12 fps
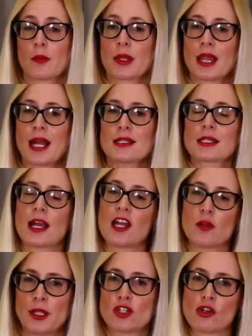but that's
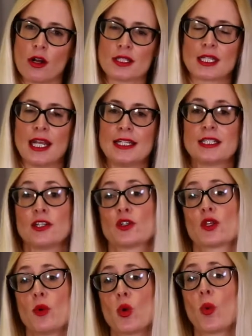kind of been translated
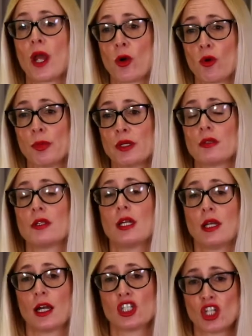into the more wearable
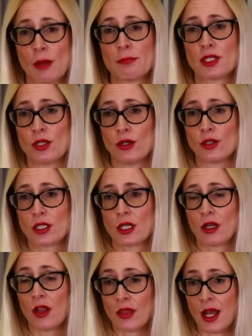jumpsuit
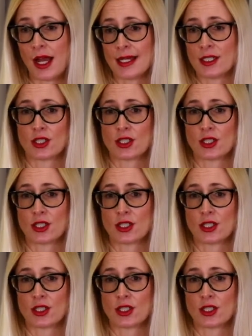on the high